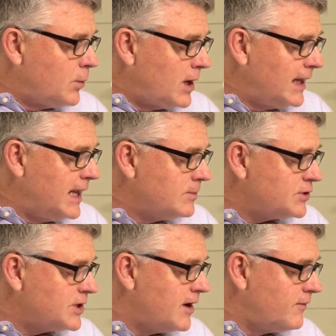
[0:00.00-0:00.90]
while he
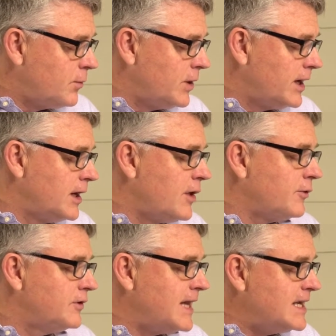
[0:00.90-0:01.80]
himself went
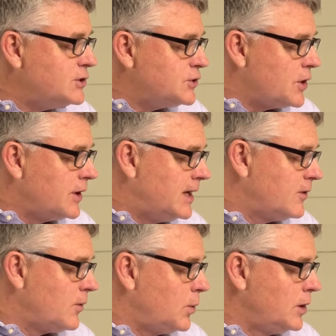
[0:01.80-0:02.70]
another day's journey
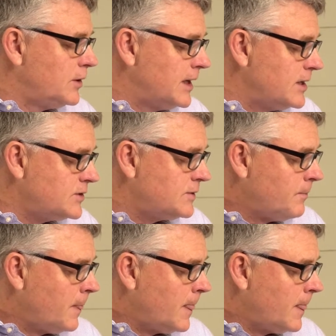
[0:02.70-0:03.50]
into the wilderness.